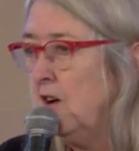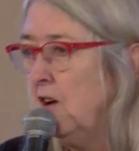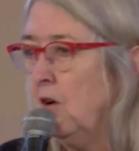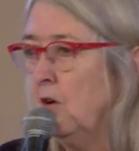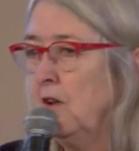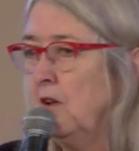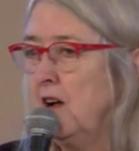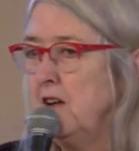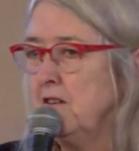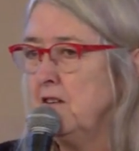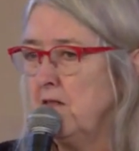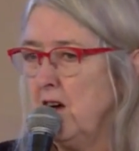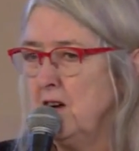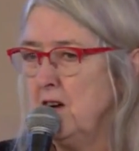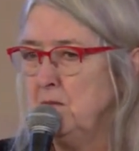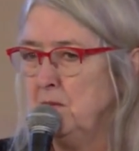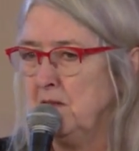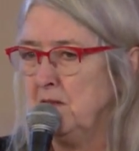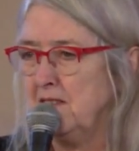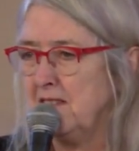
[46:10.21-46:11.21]
Although the
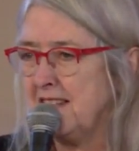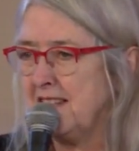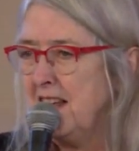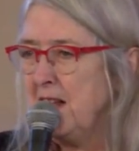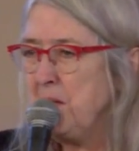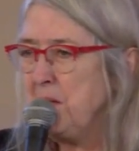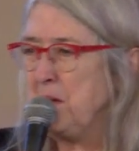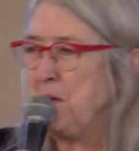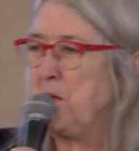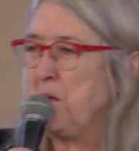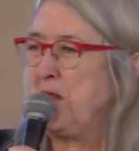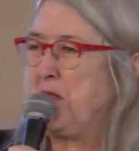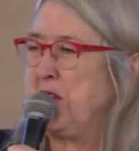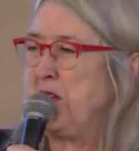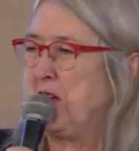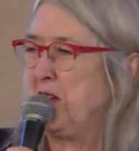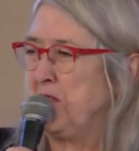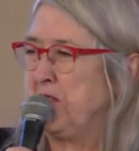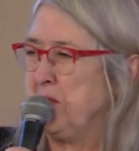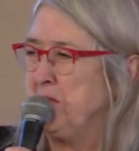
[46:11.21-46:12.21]
Romans, we
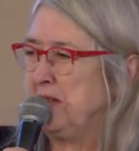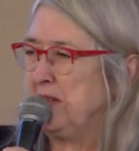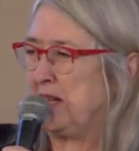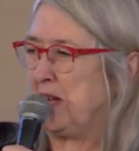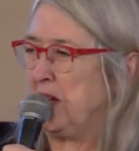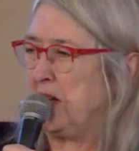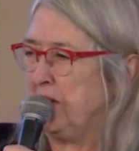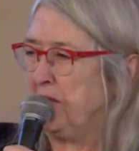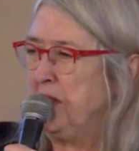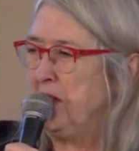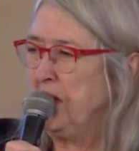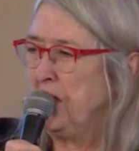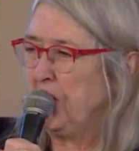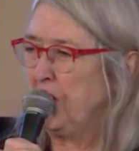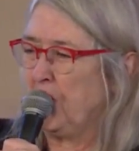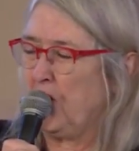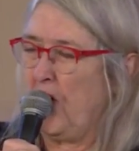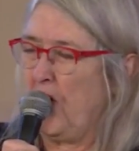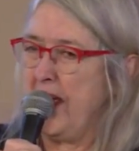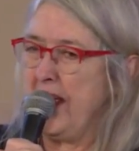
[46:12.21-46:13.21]
think of them as kind of
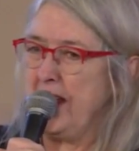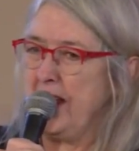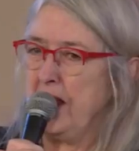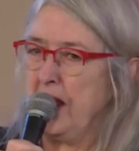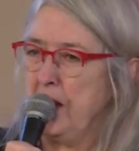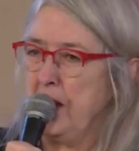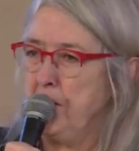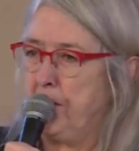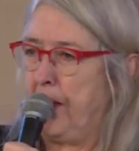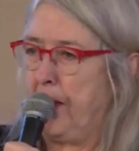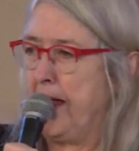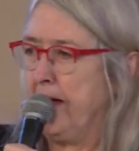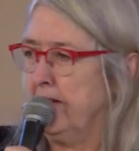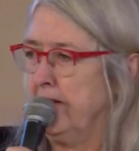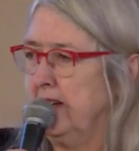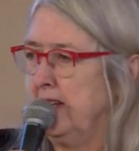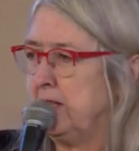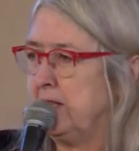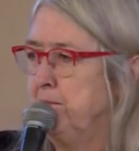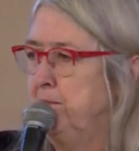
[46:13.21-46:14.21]
great
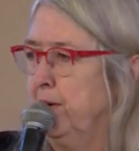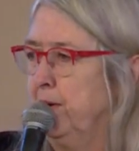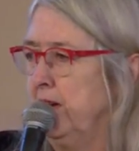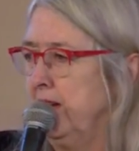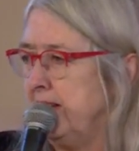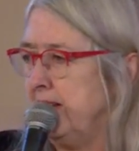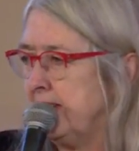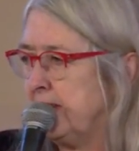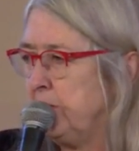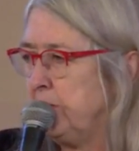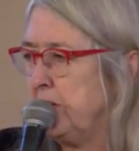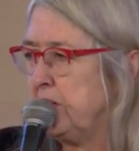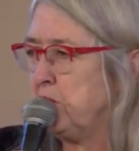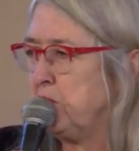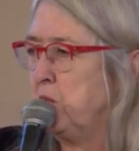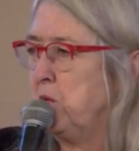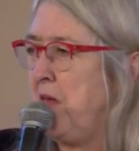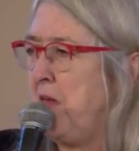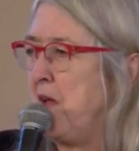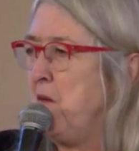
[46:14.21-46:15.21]
imperialist bullies,
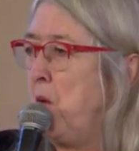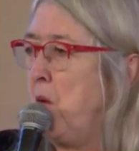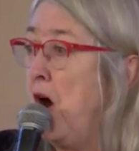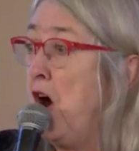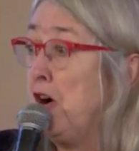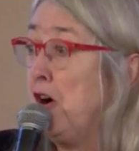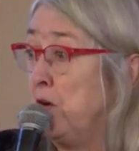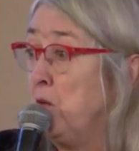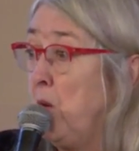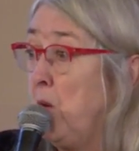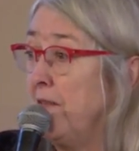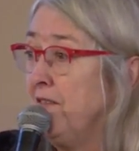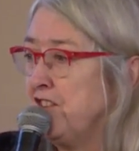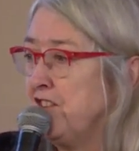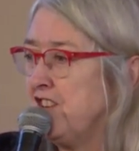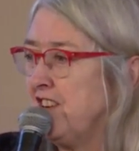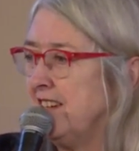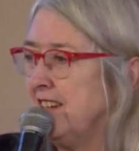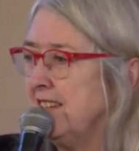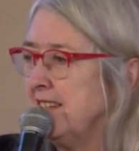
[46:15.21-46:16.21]
which they were in one
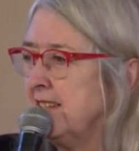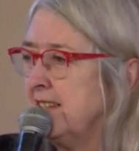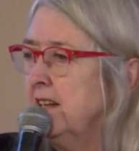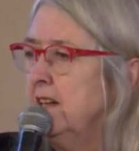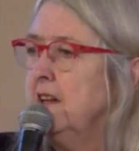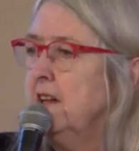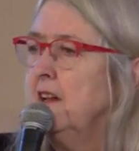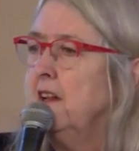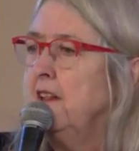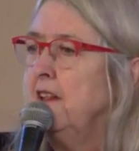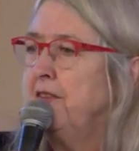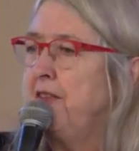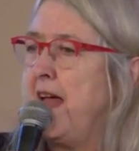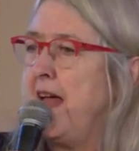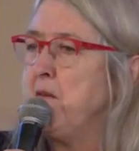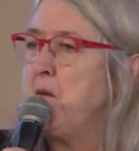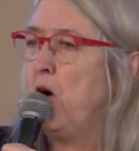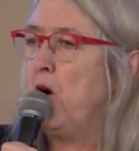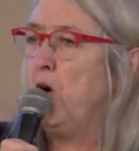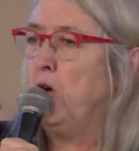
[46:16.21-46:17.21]
sense,
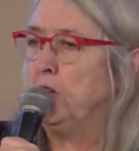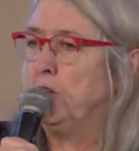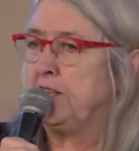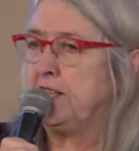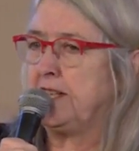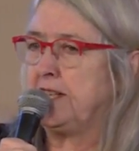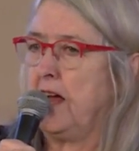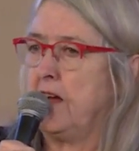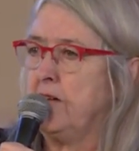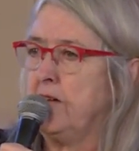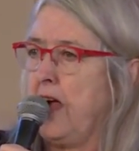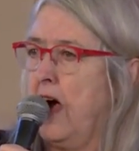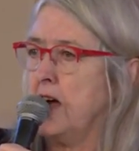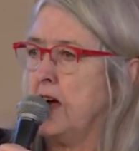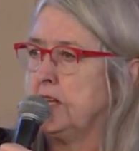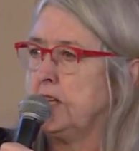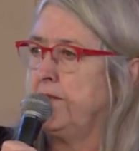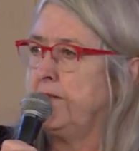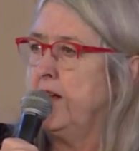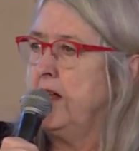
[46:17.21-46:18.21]
they were also
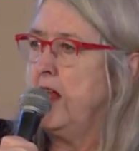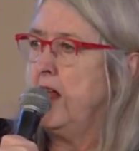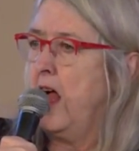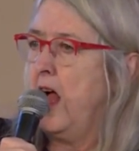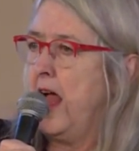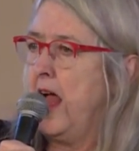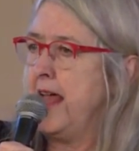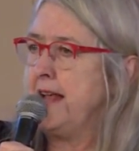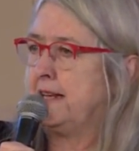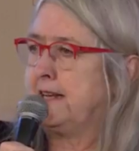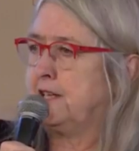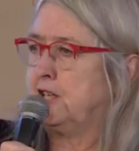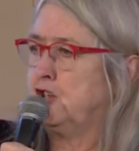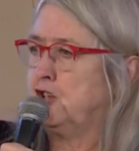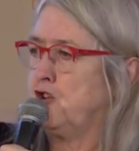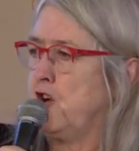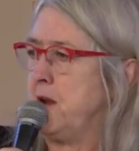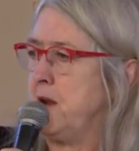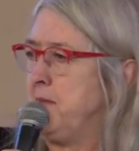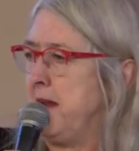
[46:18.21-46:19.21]
kind of
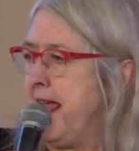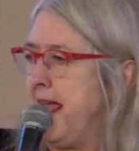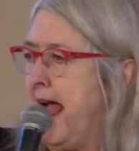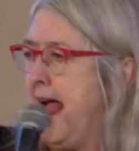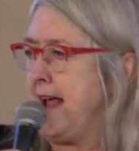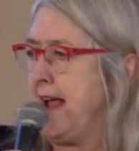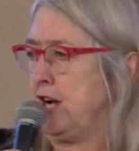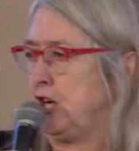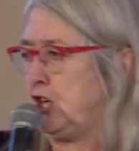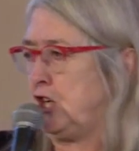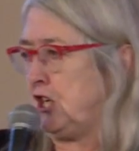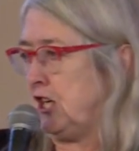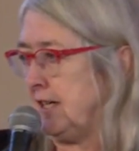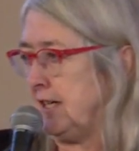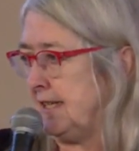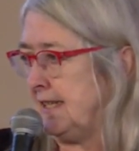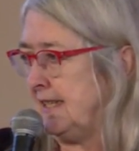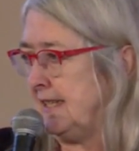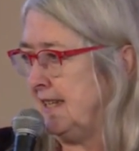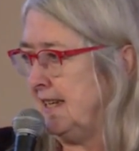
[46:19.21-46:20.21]
extremely
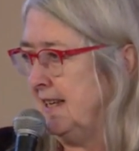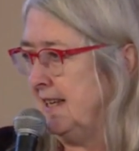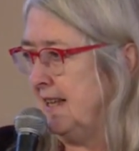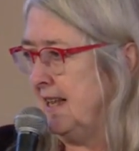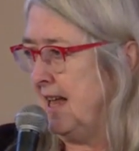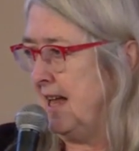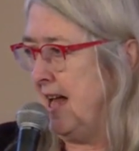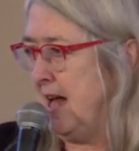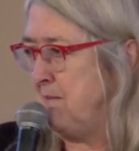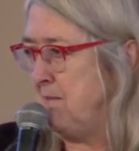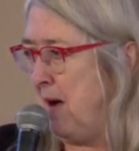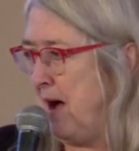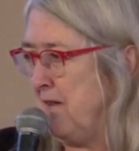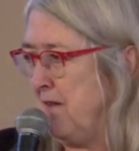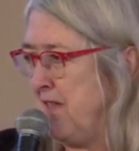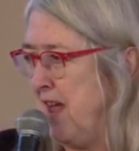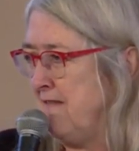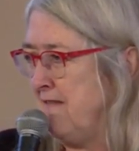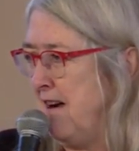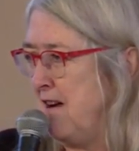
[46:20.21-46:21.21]
anxious
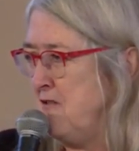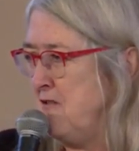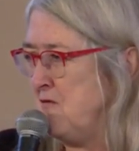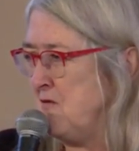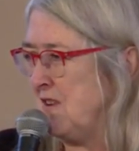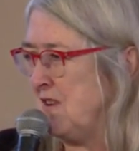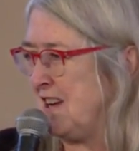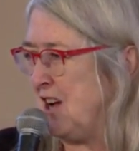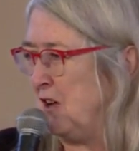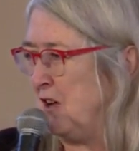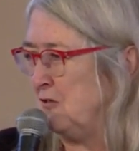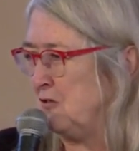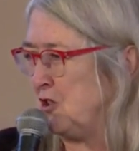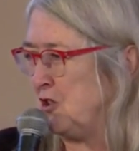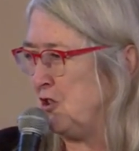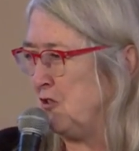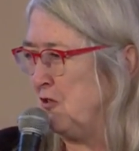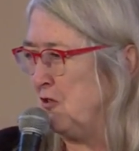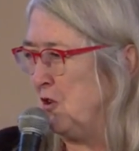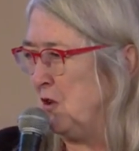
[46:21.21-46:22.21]
about their own
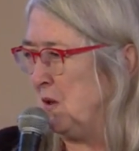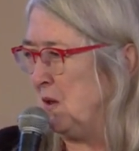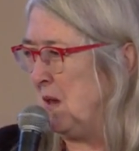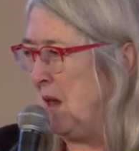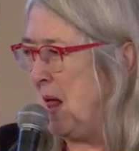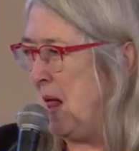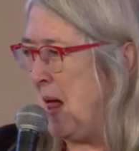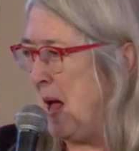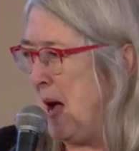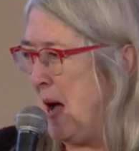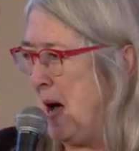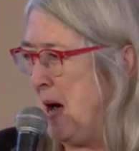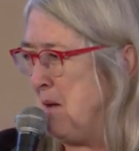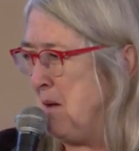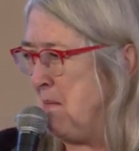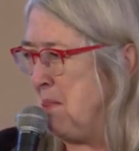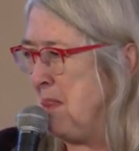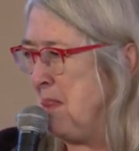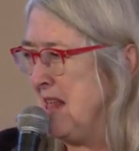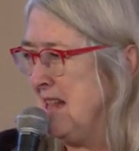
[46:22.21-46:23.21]
cultural
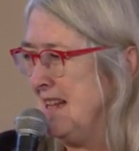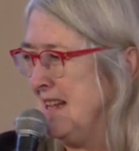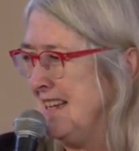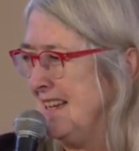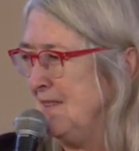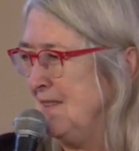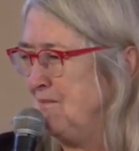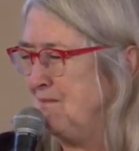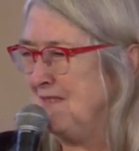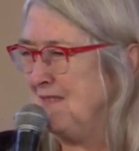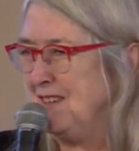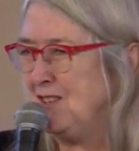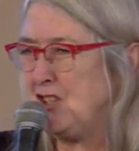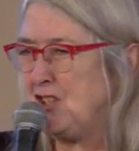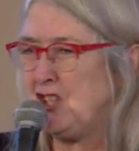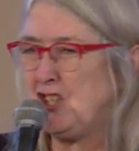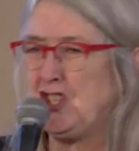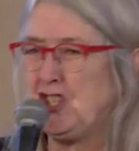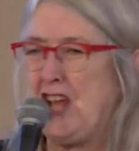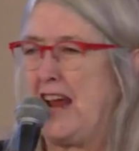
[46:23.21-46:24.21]
um,
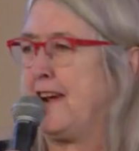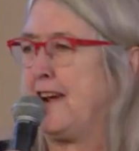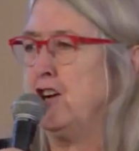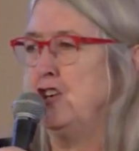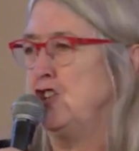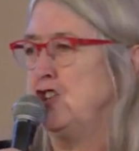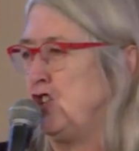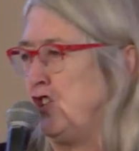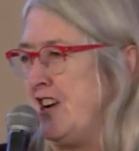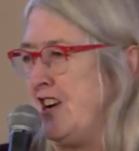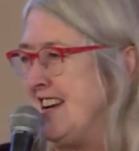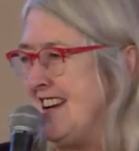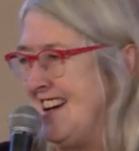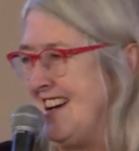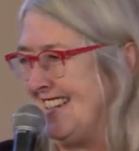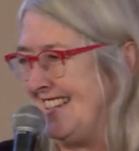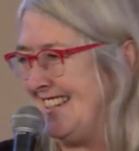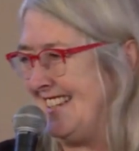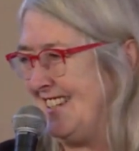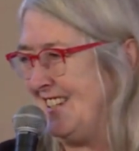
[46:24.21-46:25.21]

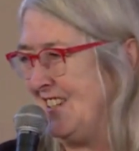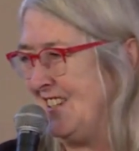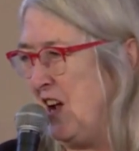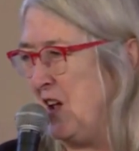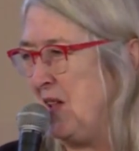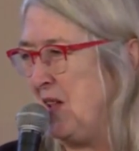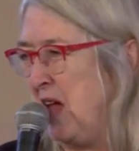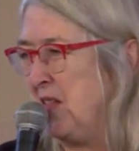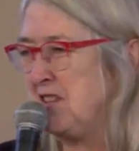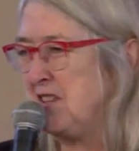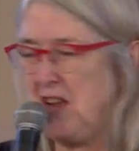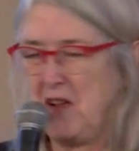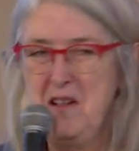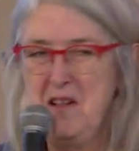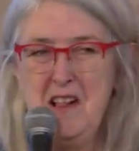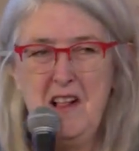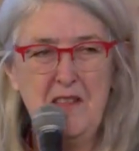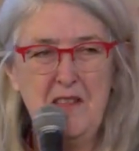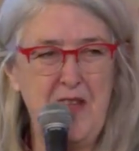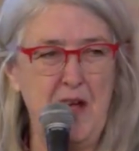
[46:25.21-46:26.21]
secondariness, you know, and so
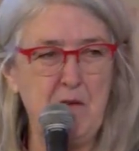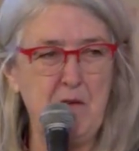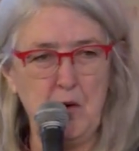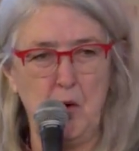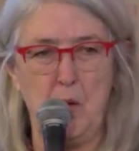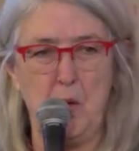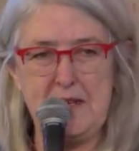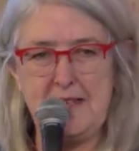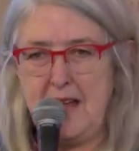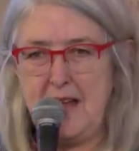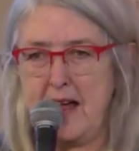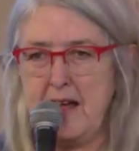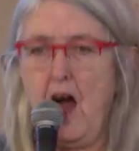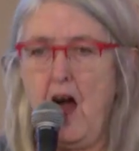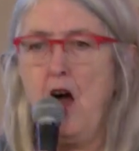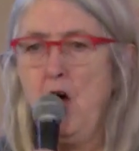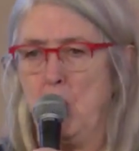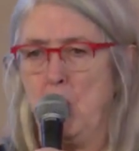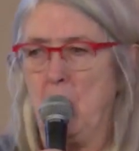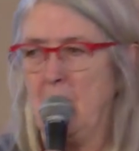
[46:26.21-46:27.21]
they were always saying,
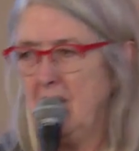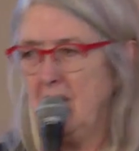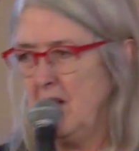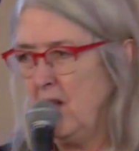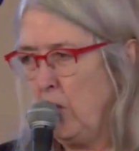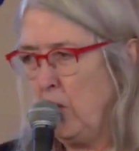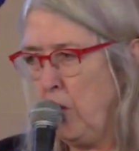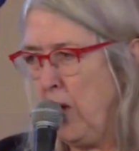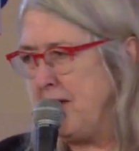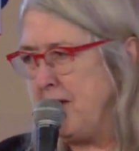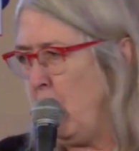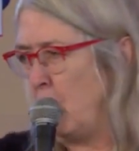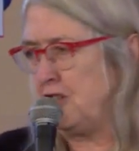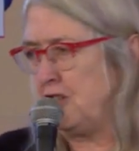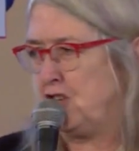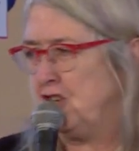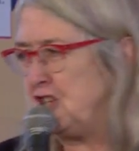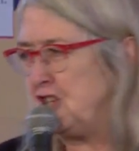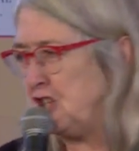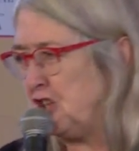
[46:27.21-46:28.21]
oh, we're not
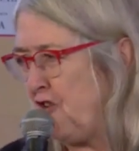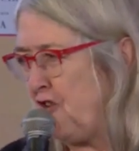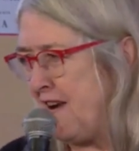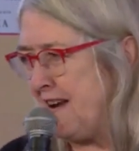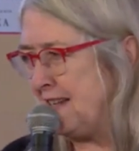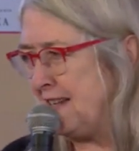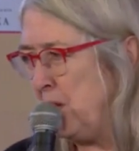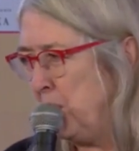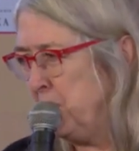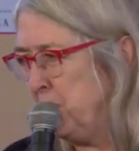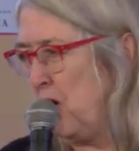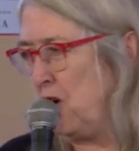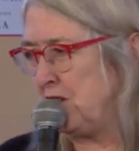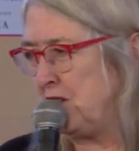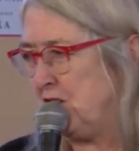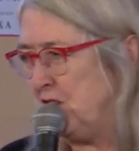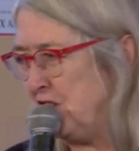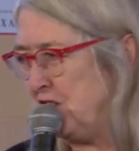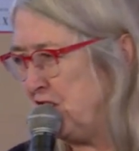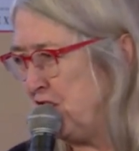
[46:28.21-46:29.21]
as good as the Greeks, we're not
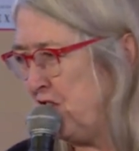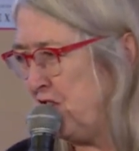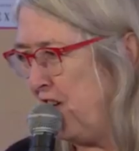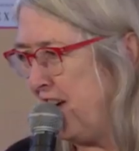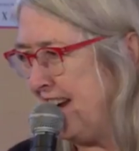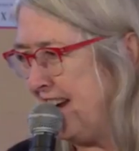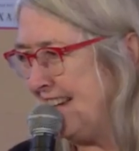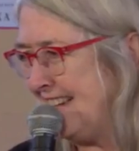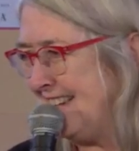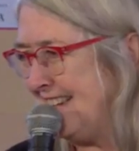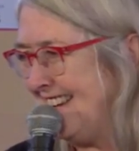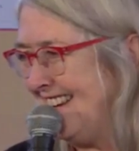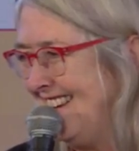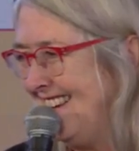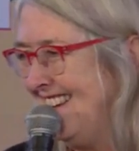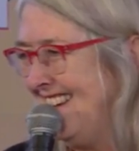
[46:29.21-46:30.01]
as good as the Greeks.